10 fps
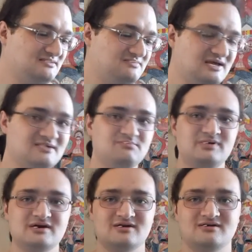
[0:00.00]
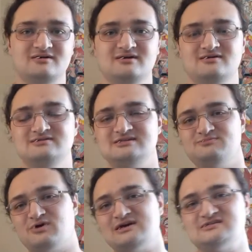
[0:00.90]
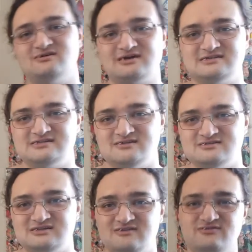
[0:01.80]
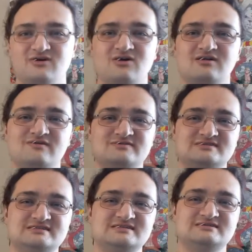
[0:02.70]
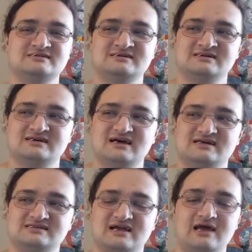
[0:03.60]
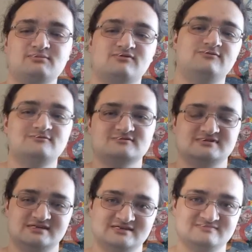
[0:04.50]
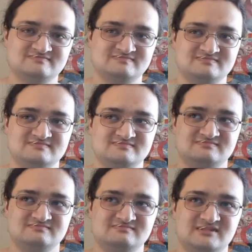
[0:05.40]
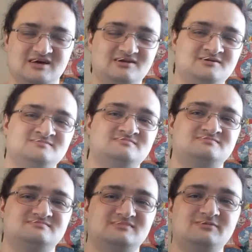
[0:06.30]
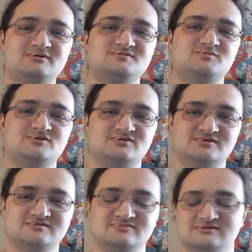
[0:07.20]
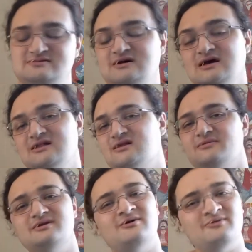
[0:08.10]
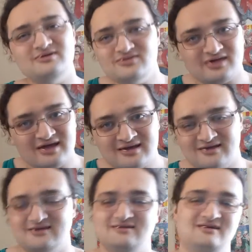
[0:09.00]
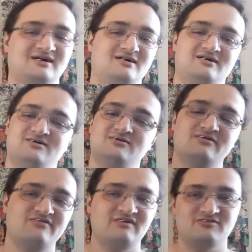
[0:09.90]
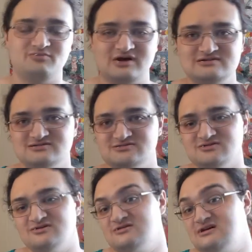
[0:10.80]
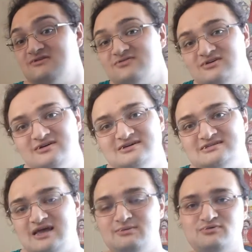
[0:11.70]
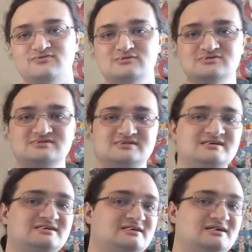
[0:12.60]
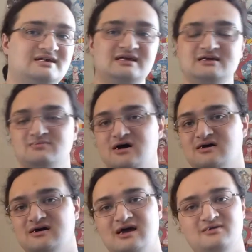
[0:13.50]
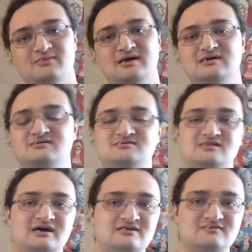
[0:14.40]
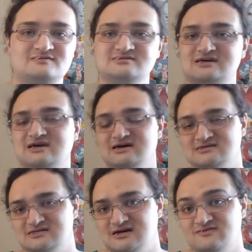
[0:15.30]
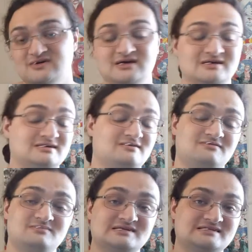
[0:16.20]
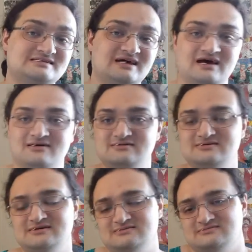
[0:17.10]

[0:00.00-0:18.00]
make it bigger. You see pranks on all kinds of other stuff, you hardly ever see it. That's like April Fool's thing. No, know. maybe there's more to it, but let me know what you think, uh, who your favorite pranksters are, if there is April Fool's in any manga, anime, or light novels, that kind of stuff. If I missed it, I don't know.